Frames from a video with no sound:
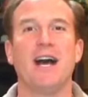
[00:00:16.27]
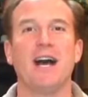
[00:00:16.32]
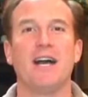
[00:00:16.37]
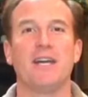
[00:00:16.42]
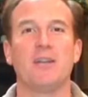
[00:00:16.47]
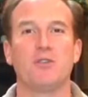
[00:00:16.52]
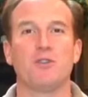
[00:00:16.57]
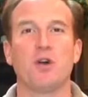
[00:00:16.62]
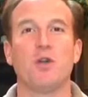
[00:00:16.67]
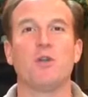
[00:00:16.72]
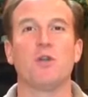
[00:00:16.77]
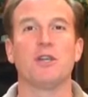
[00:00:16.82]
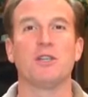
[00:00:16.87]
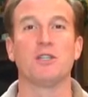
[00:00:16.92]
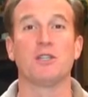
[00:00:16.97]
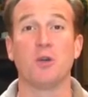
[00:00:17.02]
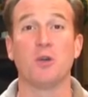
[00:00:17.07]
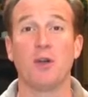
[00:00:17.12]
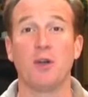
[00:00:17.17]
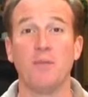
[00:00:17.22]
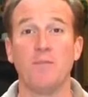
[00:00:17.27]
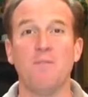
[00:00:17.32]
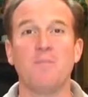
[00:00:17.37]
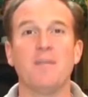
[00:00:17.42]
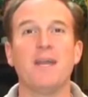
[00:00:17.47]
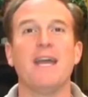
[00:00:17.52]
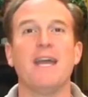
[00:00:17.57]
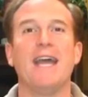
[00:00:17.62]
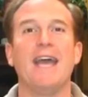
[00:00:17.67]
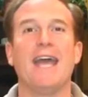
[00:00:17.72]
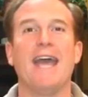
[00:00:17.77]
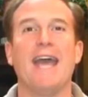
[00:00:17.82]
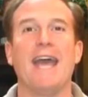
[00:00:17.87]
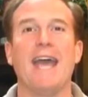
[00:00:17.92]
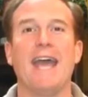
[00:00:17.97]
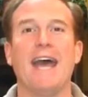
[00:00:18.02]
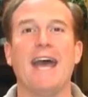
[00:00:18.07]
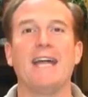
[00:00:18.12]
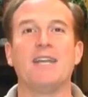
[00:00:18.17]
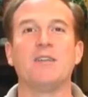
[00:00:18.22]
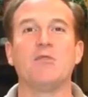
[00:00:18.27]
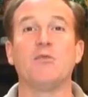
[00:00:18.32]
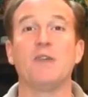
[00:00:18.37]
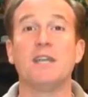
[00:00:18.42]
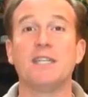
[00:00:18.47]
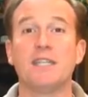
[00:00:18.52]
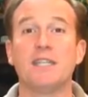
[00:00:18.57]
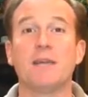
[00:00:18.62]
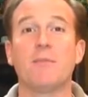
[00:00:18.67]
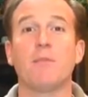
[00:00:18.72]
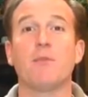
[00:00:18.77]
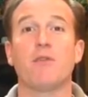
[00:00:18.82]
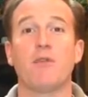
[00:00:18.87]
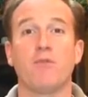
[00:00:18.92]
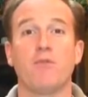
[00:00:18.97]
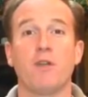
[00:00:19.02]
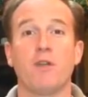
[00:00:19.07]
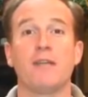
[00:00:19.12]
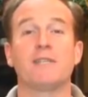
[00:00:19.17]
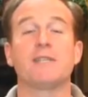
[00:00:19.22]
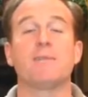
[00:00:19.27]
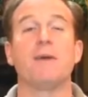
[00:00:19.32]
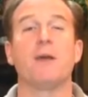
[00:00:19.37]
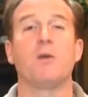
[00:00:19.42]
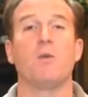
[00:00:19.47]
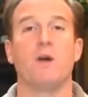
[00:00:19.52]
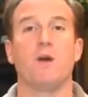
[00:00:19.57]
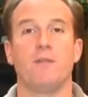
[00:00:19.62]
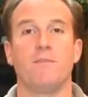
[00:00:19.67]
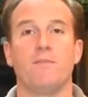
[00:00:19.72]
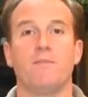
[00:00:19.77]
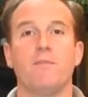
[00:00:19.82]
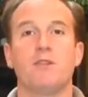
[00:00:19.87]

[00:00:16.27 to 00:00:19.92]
You'll totally enjoy them. And reason number 3 is a big one.